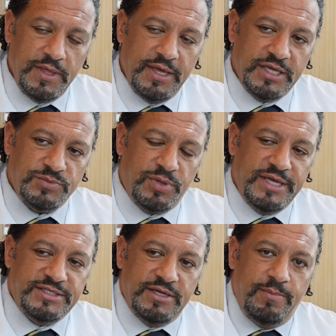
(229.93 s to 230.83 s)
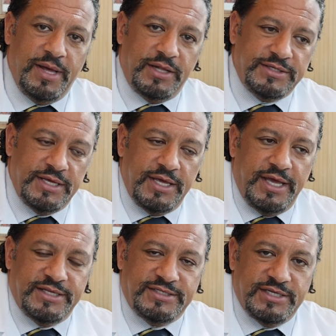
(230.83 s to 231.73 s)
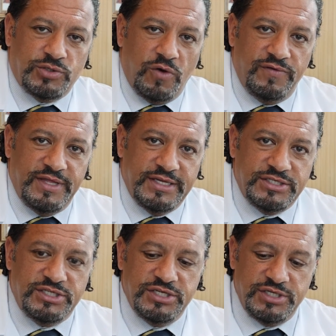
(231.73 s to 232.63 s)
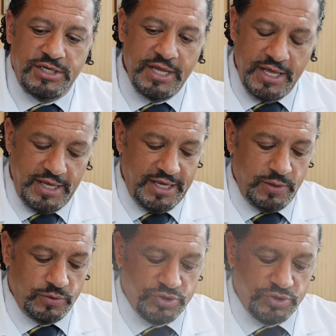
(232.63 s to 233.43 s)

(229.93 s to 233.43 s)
it gets placed in a belt and sits over the incision, and it will